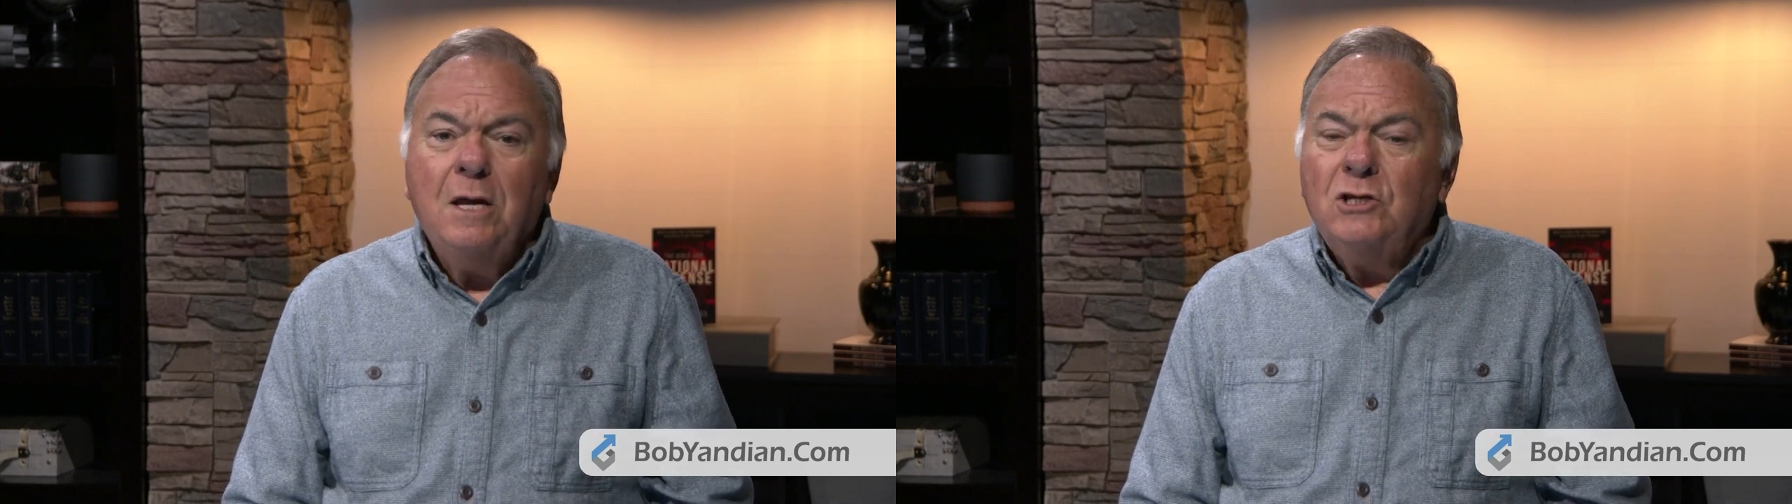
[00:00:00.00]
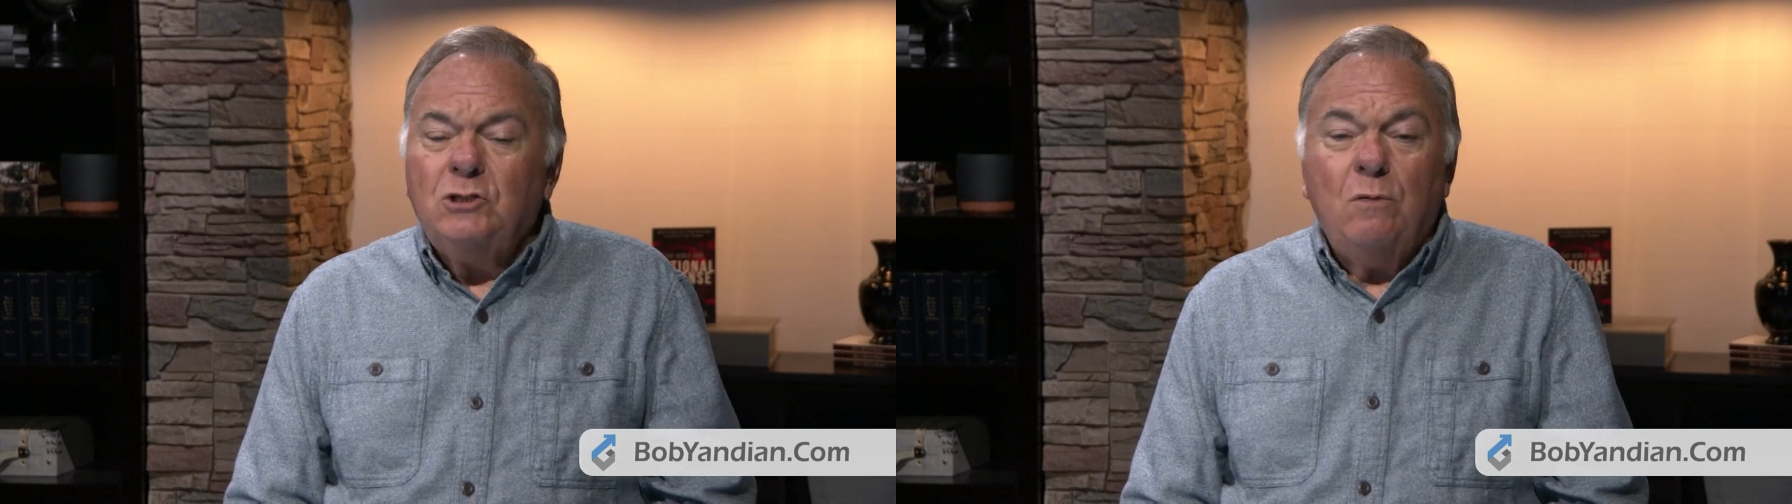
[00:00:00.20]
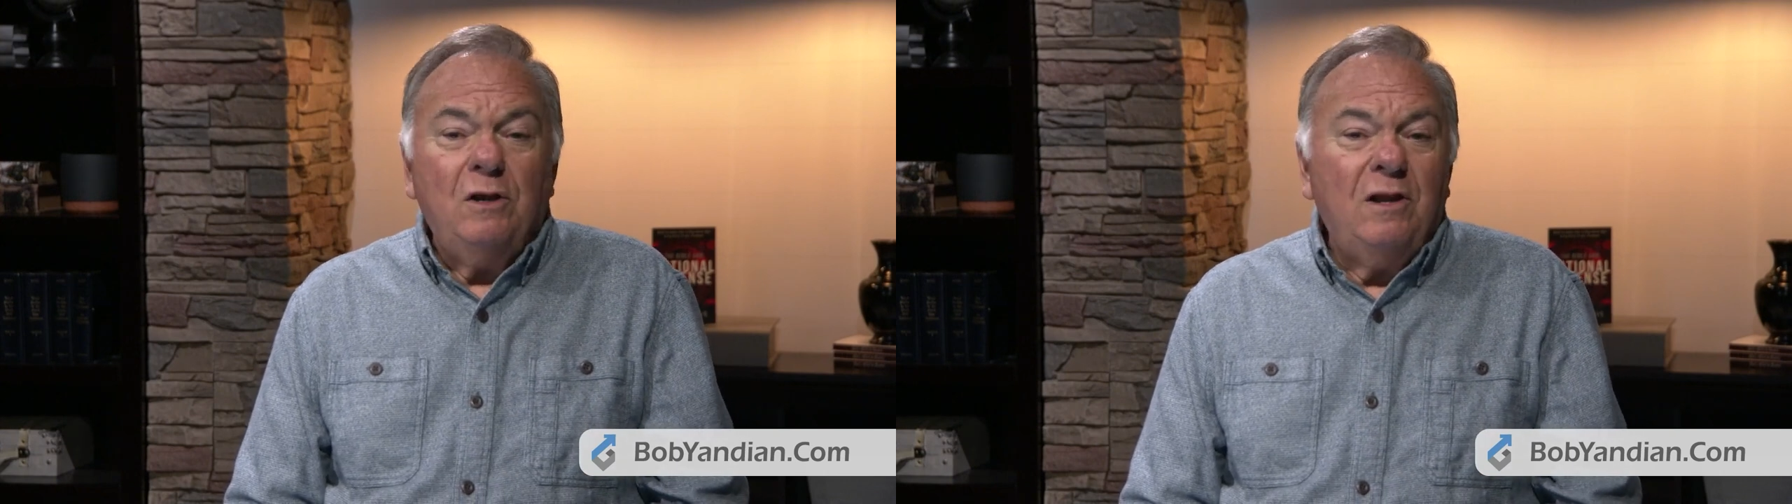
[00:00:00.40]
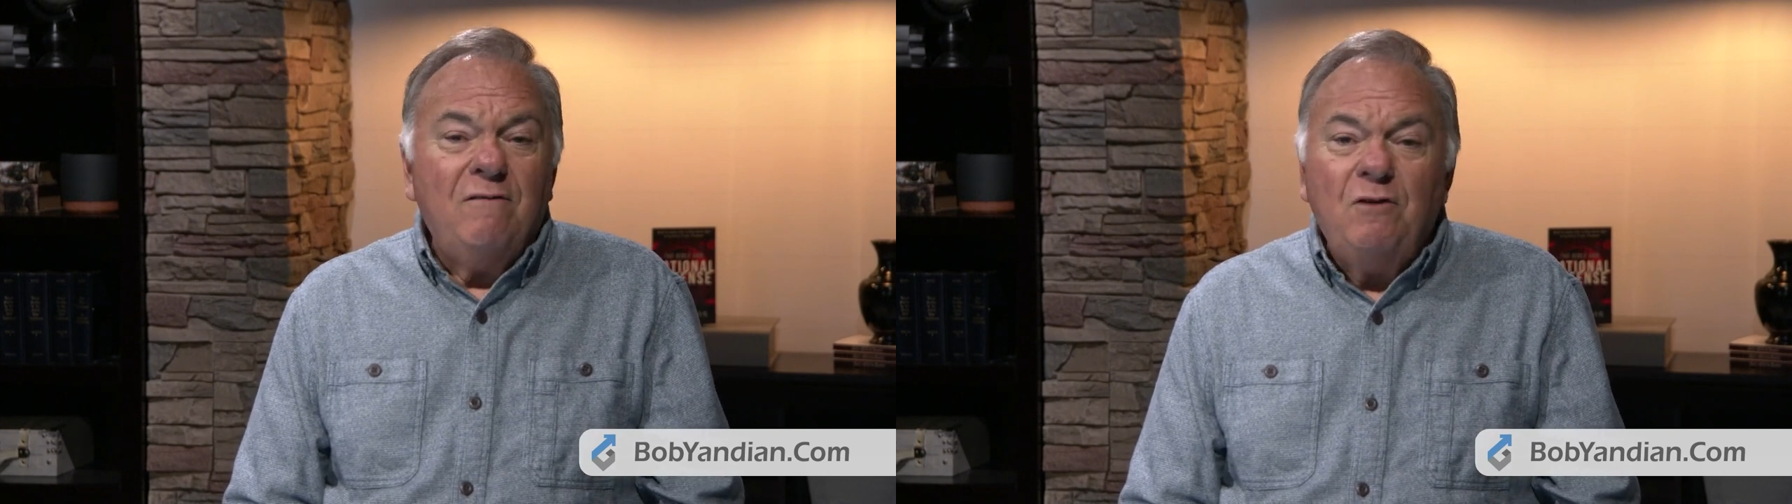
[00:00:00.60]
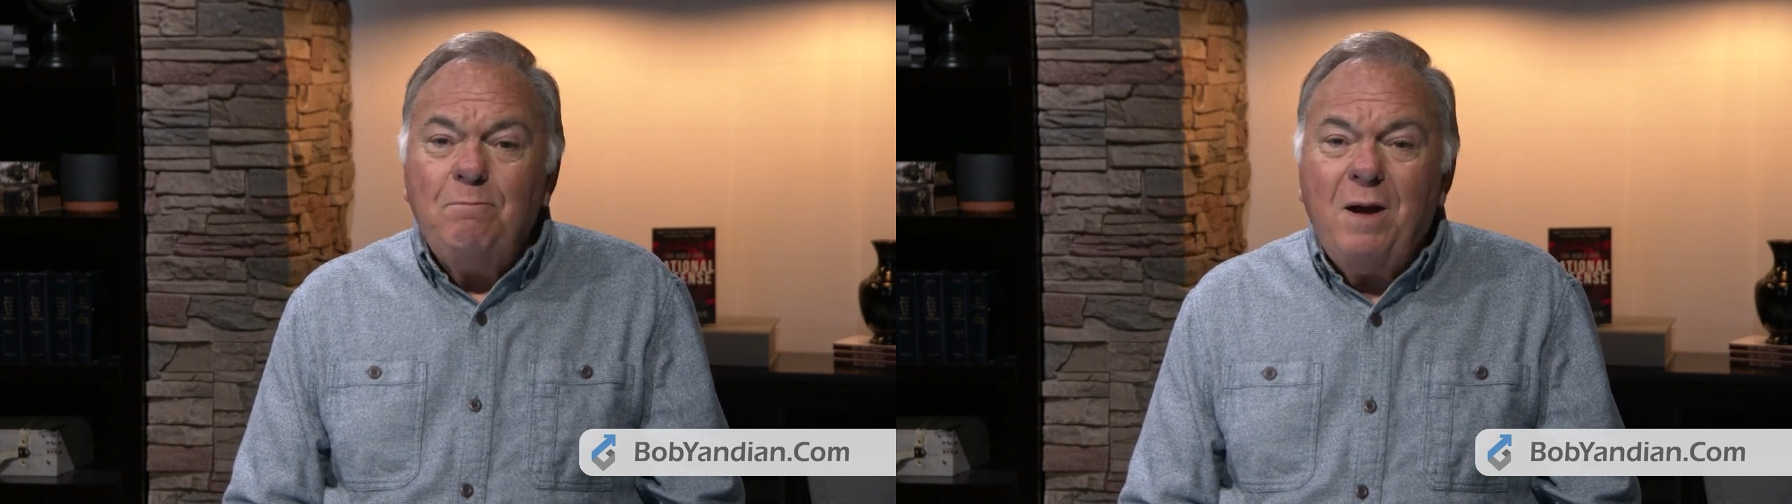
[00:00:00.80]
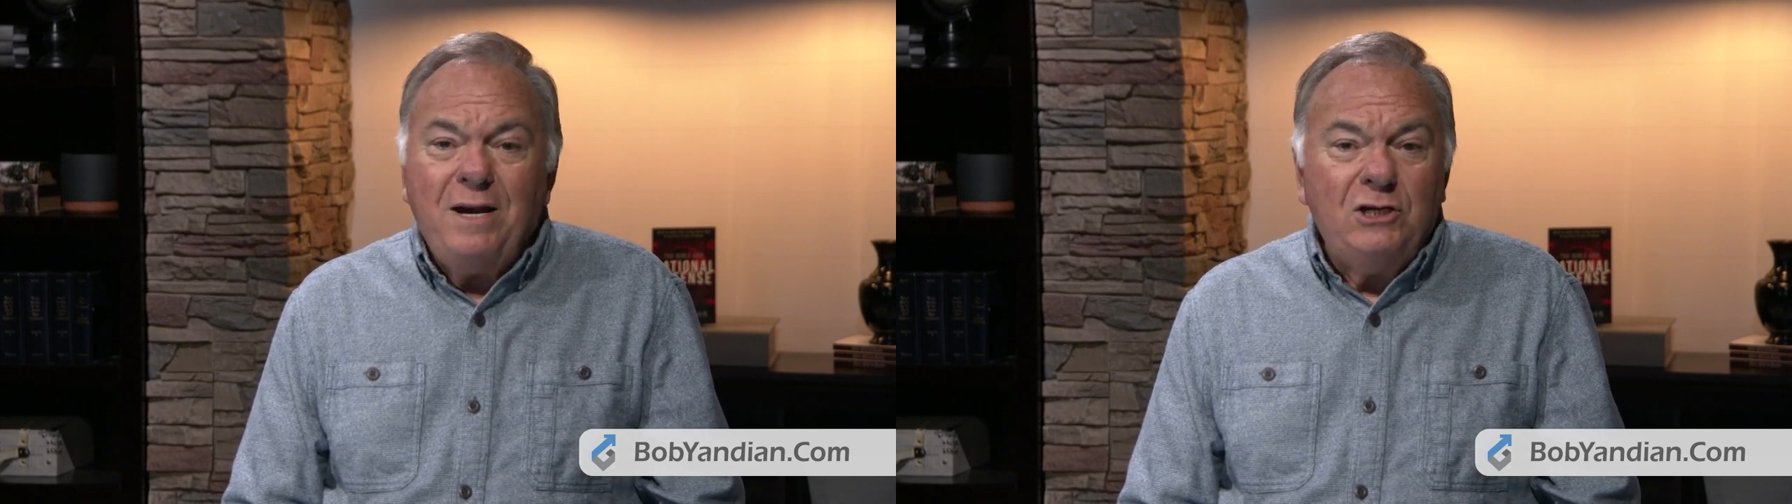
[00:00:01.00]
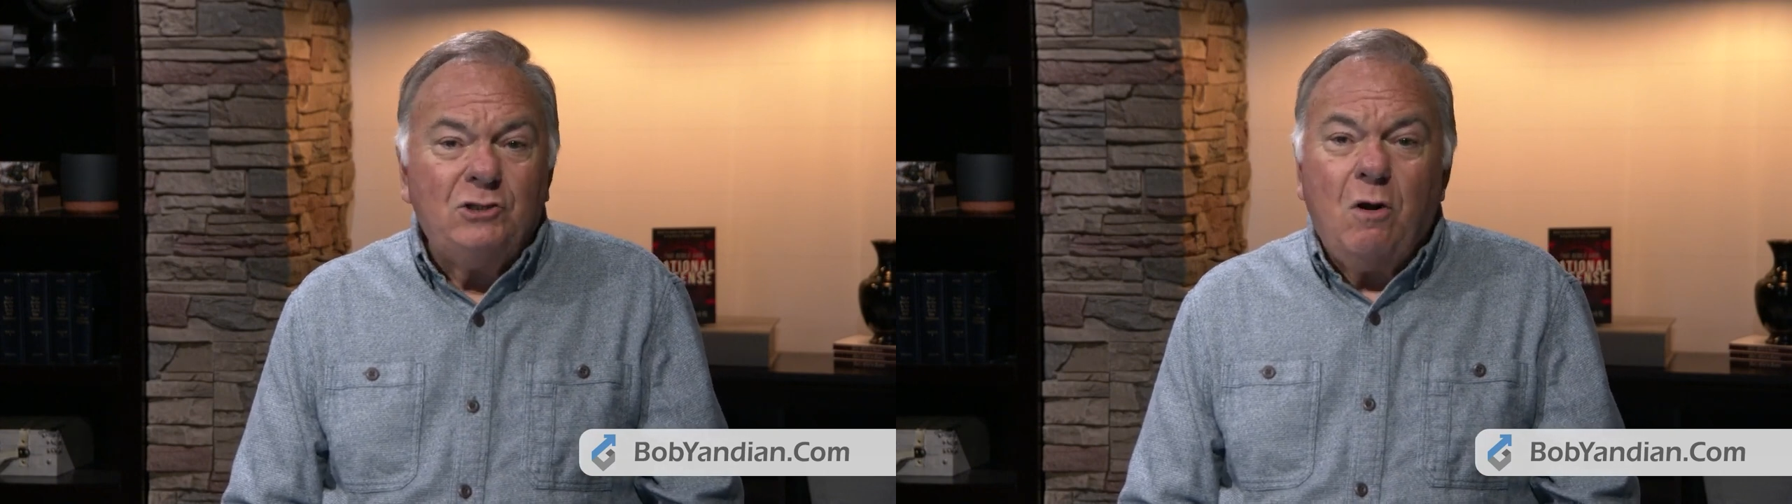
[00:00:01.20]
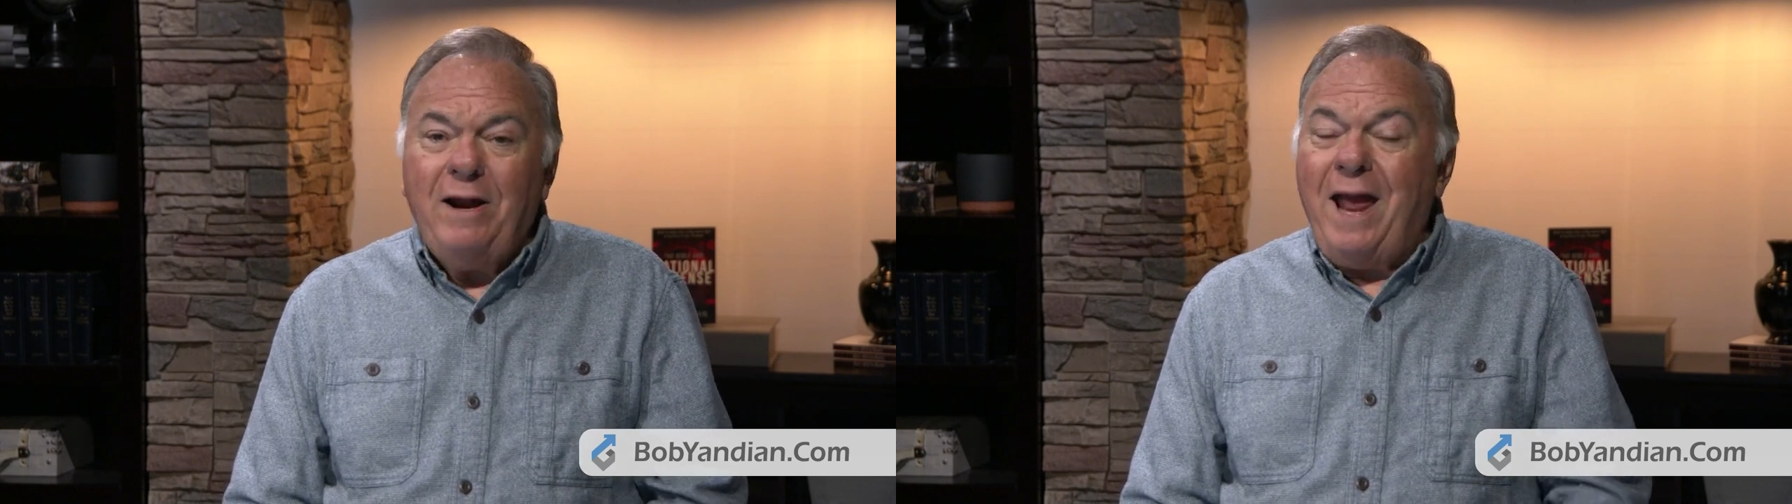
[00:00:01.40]
So the love of money
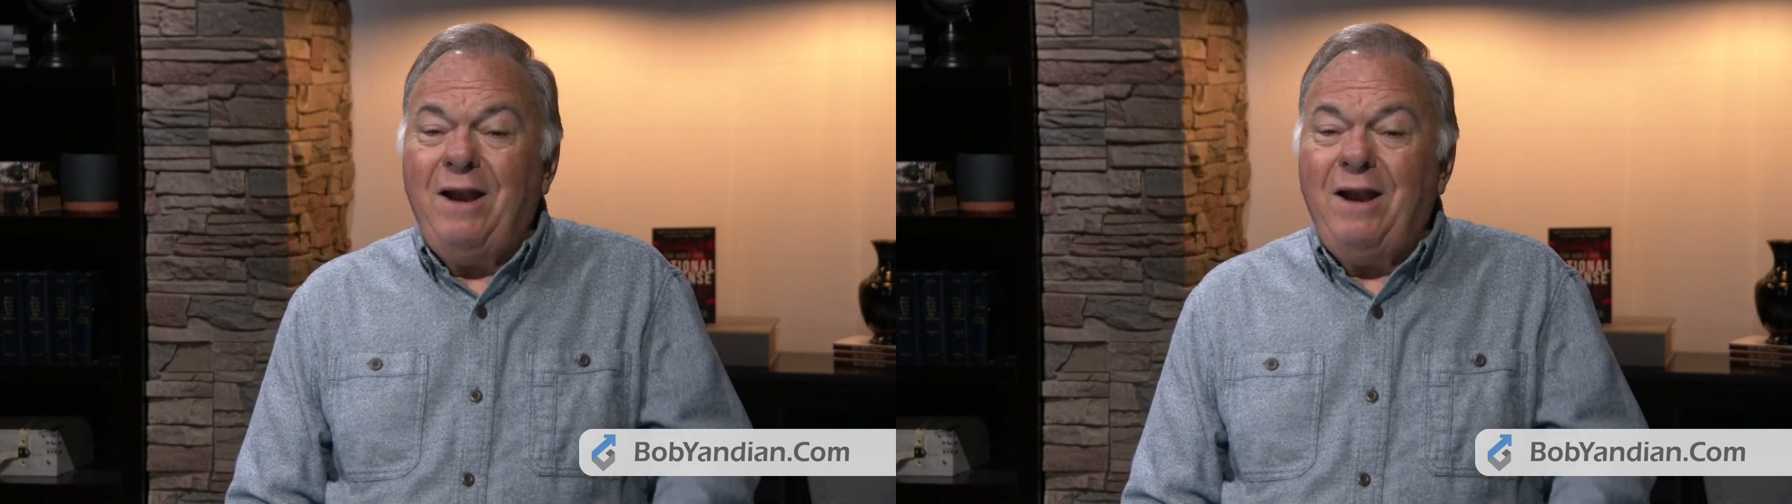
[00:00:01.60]
started.